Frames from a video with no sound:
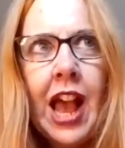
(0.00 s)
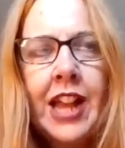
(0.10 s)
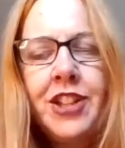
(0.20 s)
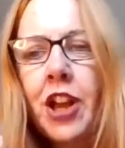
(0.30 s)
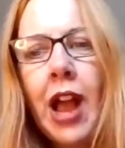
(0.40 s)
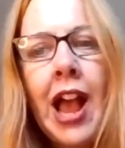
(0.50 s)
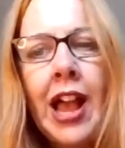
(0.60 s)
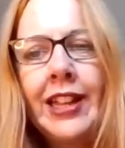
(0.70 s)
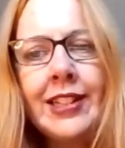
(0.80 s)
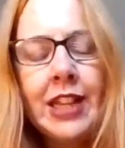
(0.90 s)

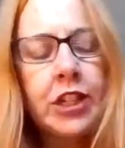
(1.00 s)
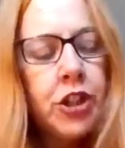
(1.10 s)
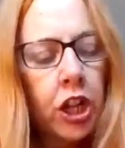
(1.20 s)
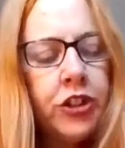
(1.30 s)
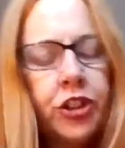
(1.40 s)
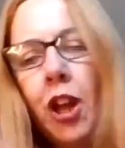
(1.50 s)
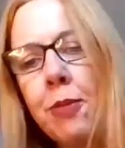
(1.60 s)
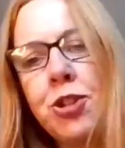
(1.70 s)
it's a non-stop